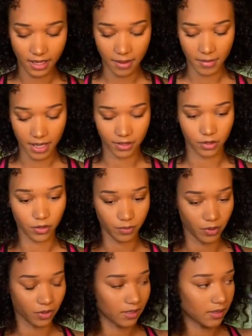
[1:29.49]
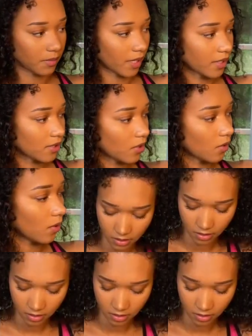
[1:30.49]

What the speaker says: at my local beauty supply store.